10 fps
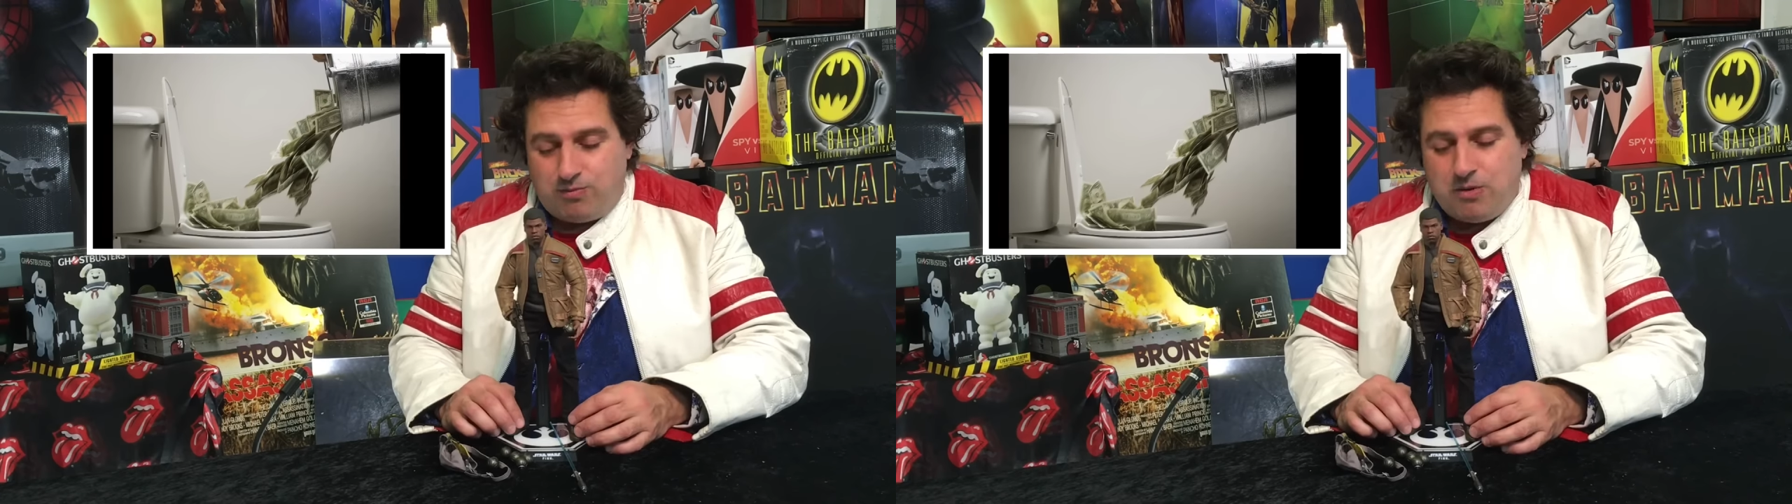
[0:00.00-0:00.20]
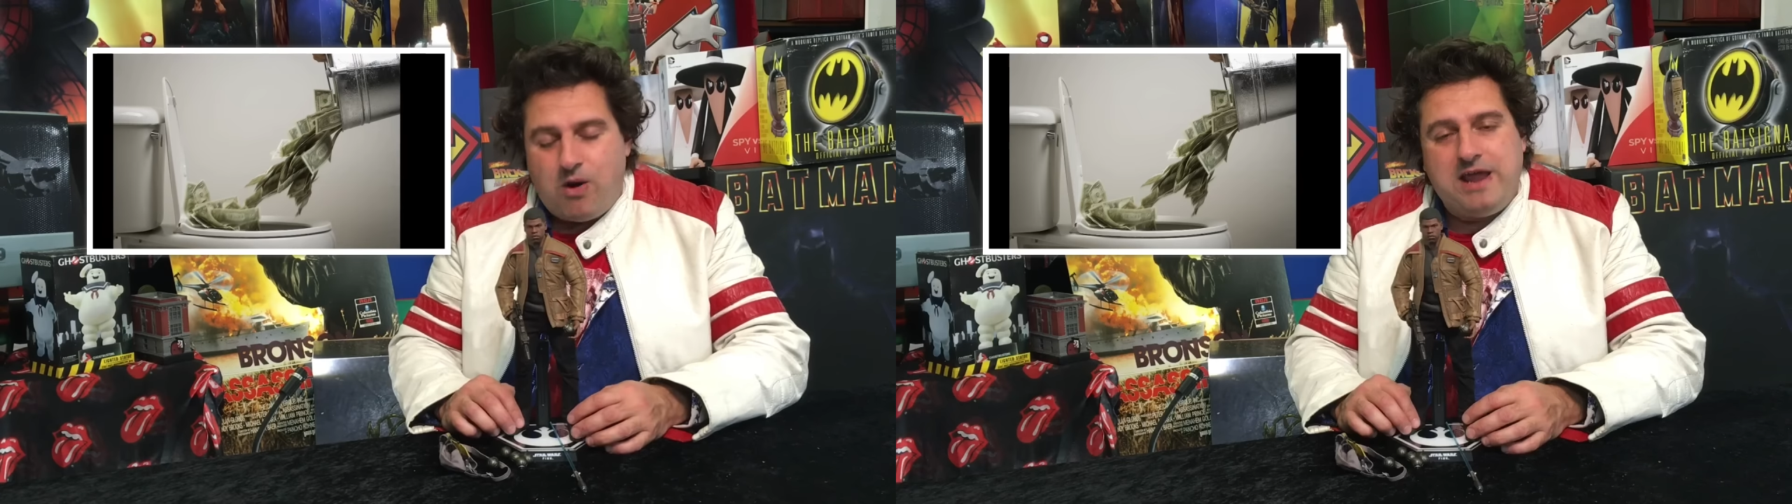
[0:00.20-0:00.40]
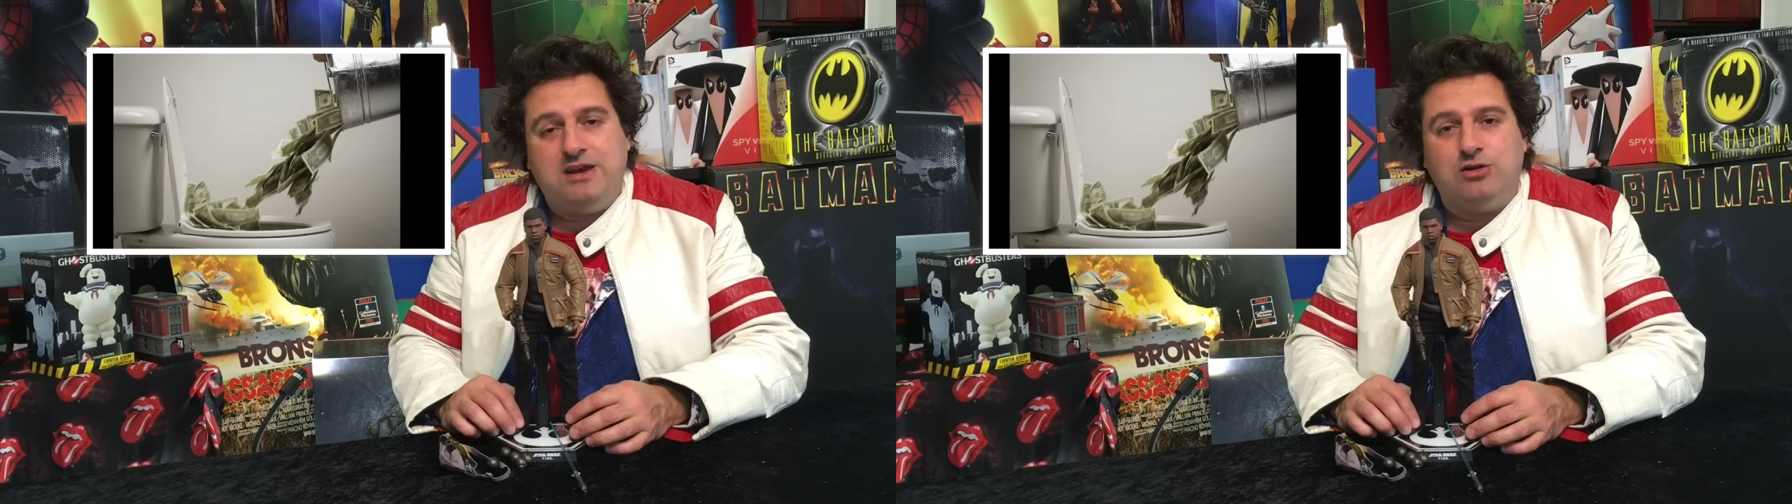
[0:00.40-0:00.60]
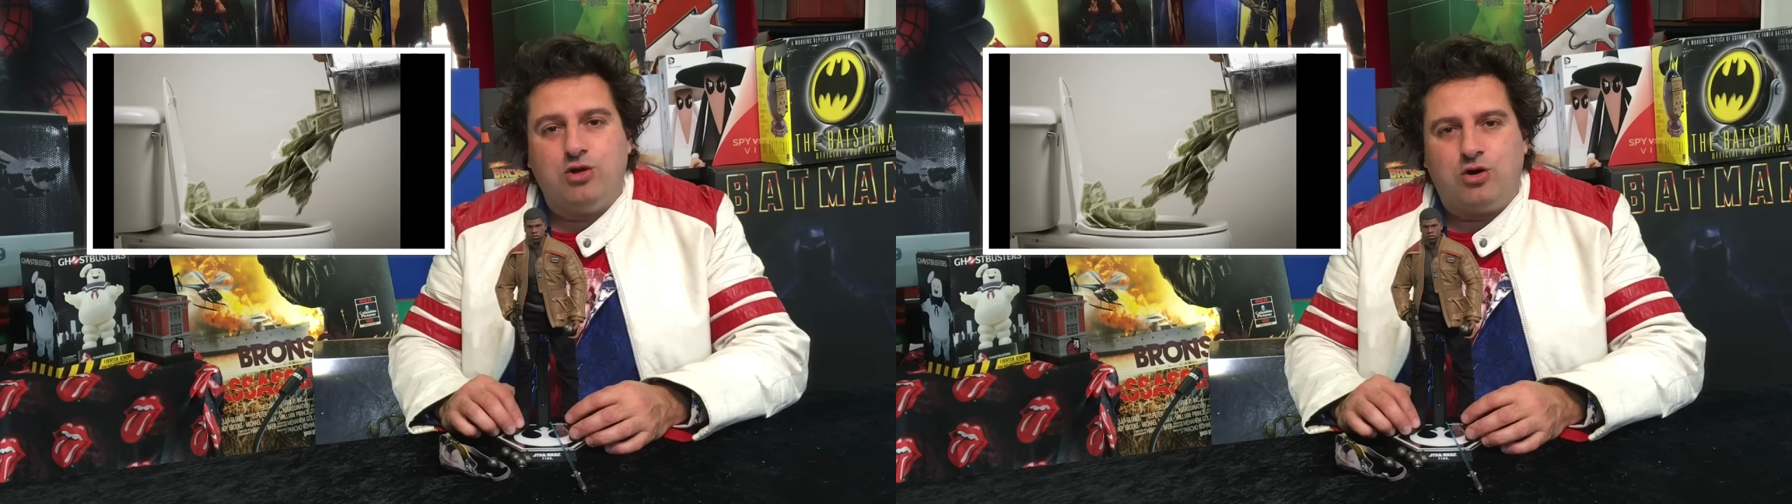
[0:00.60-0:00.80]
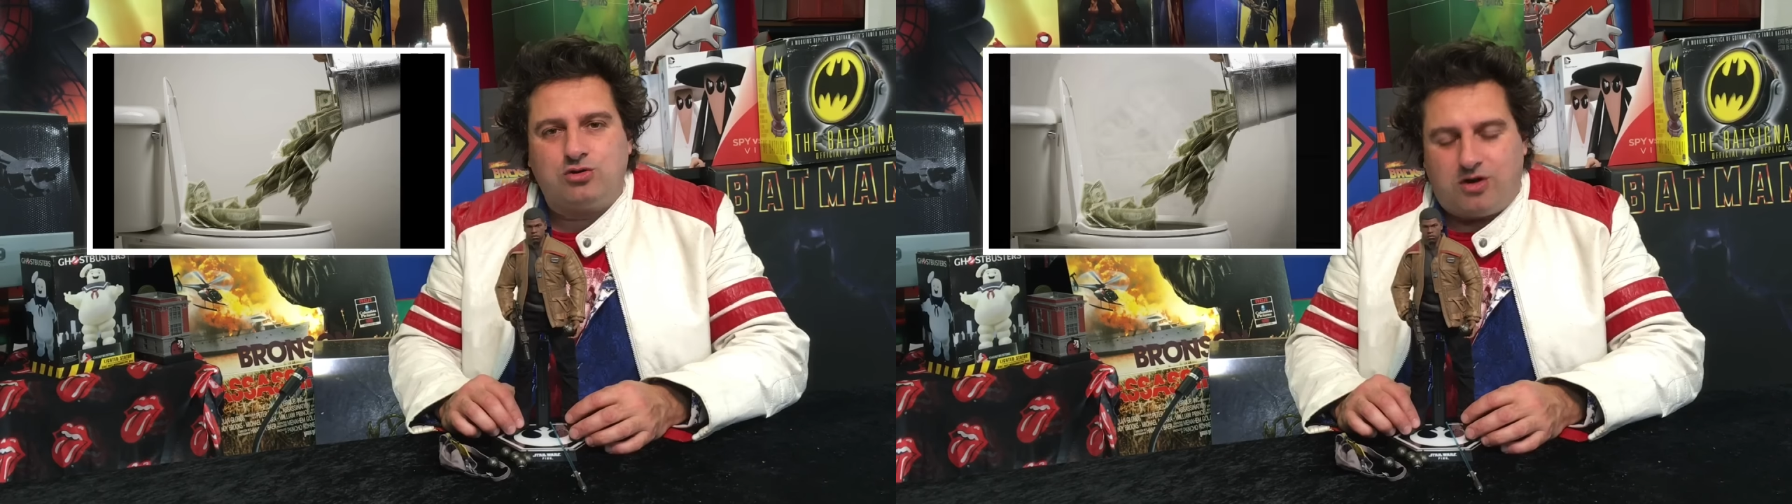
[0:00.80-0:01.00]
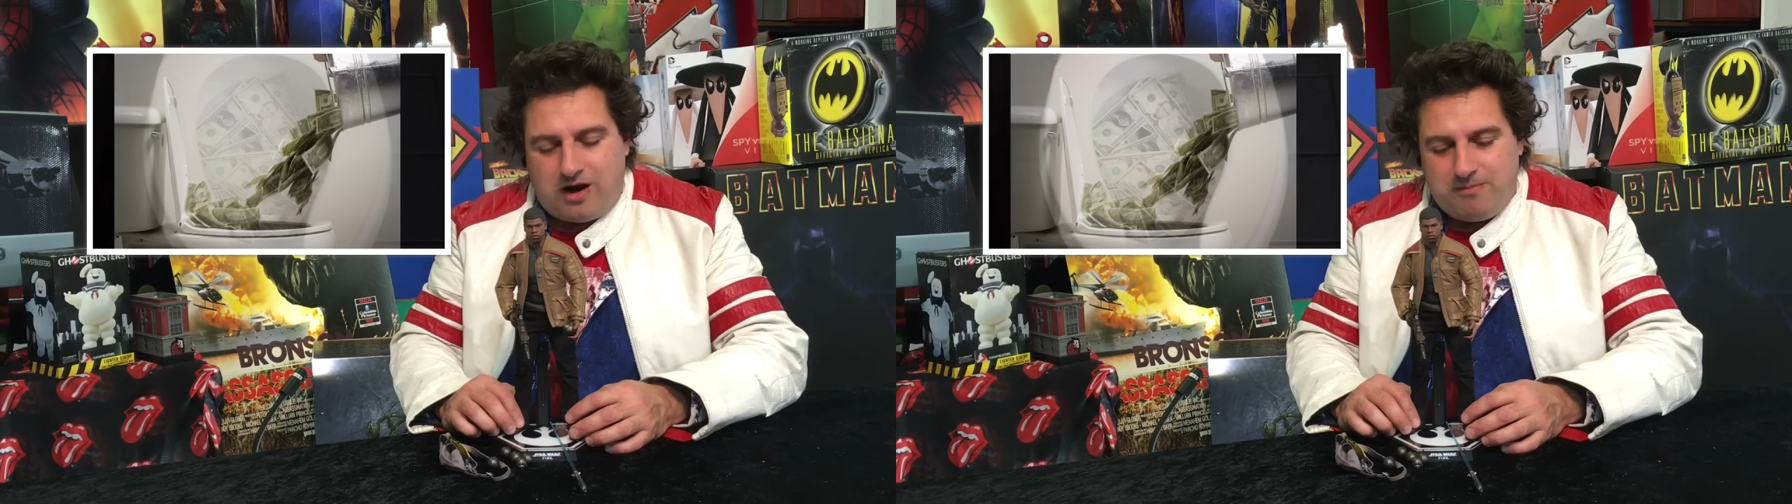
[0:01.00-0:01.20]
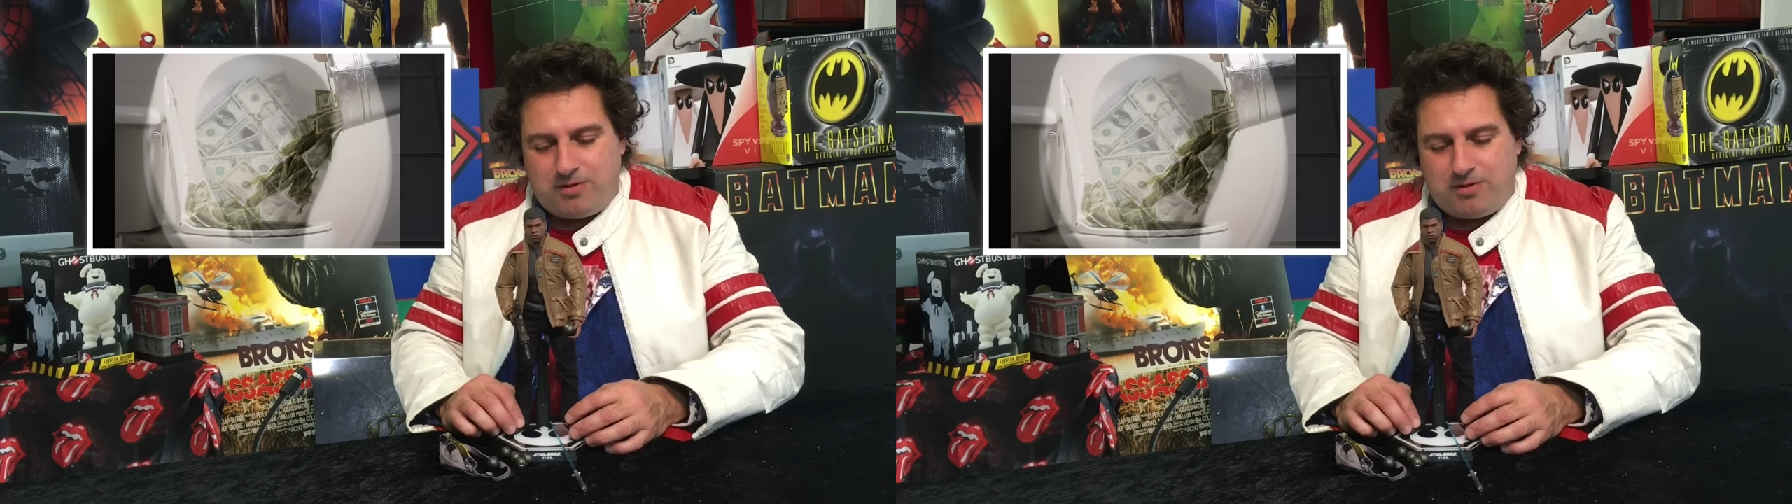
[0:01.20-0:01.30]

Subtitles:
be waiting a long time,